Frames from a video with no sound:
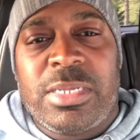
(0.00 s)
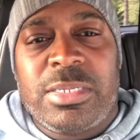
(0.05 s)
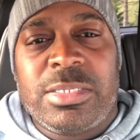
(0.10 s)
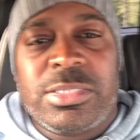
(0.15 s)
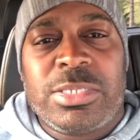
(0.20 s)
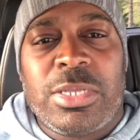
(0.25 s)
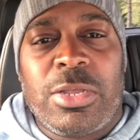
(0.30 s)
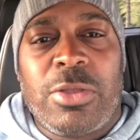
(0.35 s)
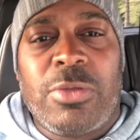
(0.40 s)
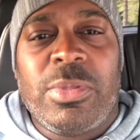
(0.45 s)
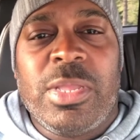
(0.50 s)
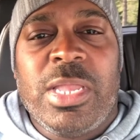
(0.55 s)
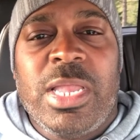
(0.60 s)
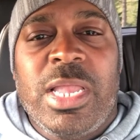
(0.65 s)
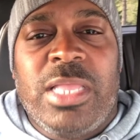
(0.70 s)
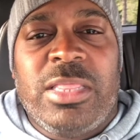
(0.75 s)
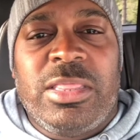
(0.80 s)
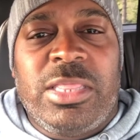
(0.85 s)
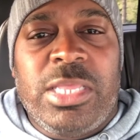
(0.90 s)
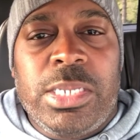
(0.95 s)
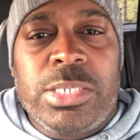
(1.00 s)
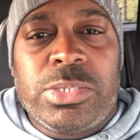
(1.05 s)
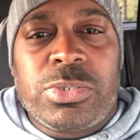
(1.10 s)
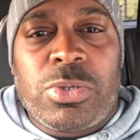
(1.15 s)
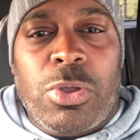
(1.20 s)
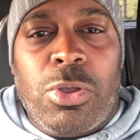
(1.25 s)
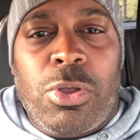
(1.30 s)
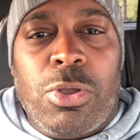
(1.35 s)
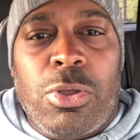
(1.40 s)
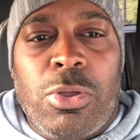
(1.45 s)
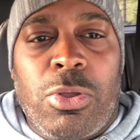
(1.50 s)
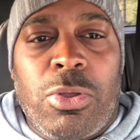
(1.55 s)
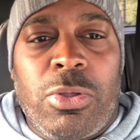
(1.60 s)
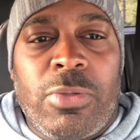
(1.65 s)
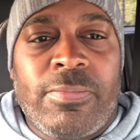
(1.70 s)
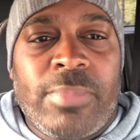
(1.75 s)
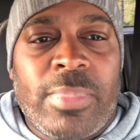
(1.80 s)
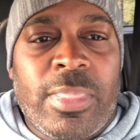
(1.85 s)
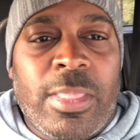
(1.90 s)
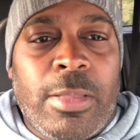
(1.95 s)
So these are all
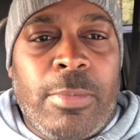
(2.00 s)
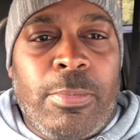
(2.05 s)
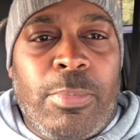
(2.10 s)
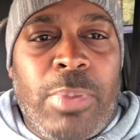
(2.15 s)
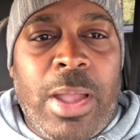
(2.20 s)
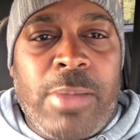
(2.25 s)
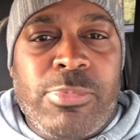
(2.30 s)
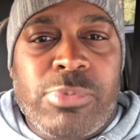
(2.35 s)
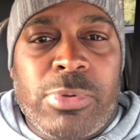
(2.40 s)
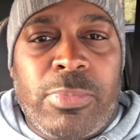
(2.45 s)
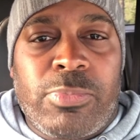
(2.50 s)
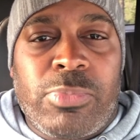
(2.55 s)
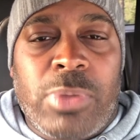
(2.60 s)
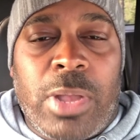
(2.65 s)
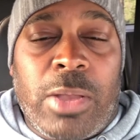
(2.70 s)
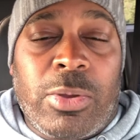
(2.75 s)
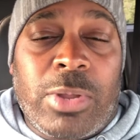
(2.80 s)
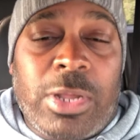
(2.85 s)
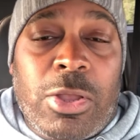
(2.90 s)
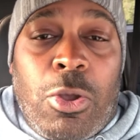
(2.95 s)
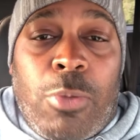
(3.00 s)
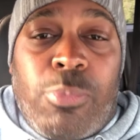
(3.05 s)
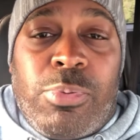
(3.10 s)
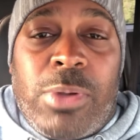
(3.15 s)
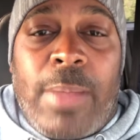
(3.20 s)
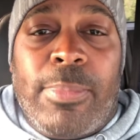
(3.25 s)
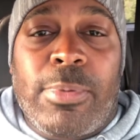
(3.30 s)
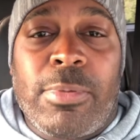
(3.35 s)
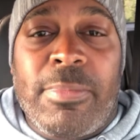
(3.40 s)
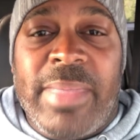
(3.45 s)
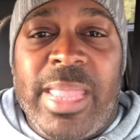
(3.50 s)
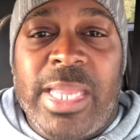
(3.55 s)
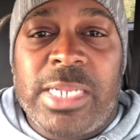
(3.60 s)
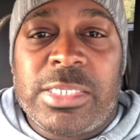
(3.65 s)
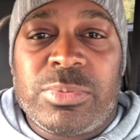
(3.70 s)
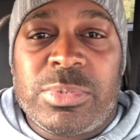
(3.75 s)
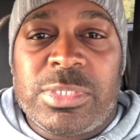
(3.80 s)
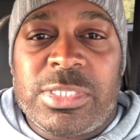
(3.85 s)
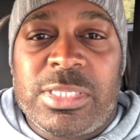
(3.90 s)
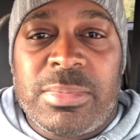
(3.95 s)
what I call proper
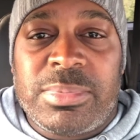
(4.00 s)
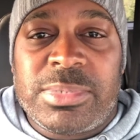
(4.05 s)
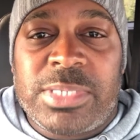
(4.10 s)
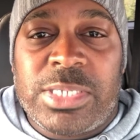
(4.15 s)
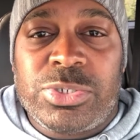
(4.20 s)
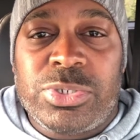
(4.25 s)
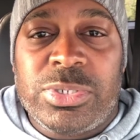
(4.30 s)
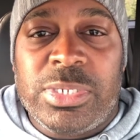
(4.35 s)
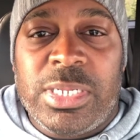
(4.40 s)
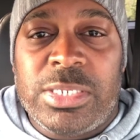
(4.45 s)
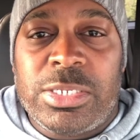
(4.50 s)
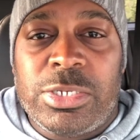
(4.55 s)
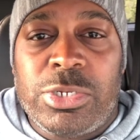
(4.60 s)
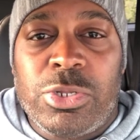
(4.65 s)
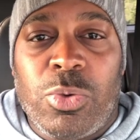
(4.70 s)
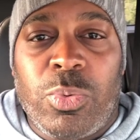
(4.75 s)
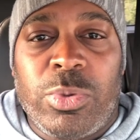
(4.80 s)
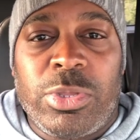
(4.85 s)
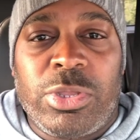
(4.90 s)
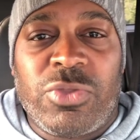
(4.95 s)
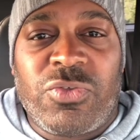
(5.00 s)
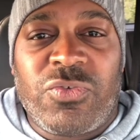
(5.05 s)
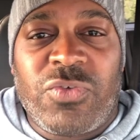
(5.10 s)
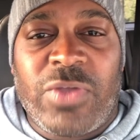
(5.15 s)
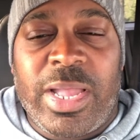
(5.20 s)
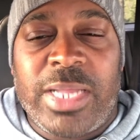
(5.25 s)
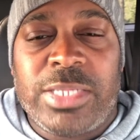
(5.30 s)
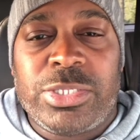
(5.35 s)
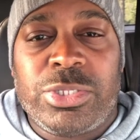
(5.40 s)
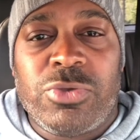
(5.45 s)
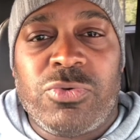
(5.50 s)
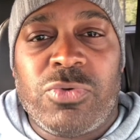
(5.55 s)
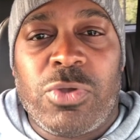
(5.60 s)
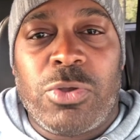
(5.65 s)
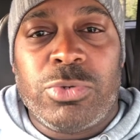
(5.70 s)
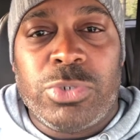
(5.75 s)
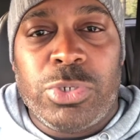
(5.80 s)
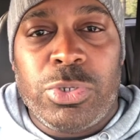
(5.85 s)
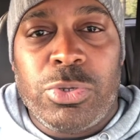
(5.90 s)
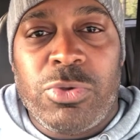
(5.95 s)
management tips that you need to do when you're trying to grow
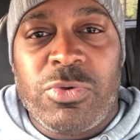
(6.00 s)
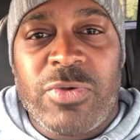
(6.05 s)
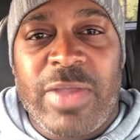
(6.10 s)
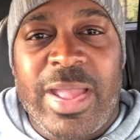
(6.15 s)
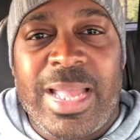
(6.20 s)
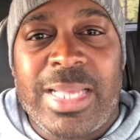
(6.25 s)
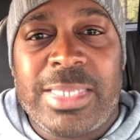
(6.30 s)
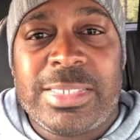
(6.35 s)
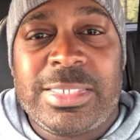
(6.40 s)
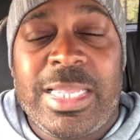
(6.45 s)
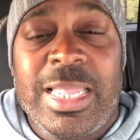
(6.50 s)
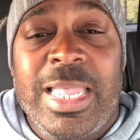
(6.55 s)
new grass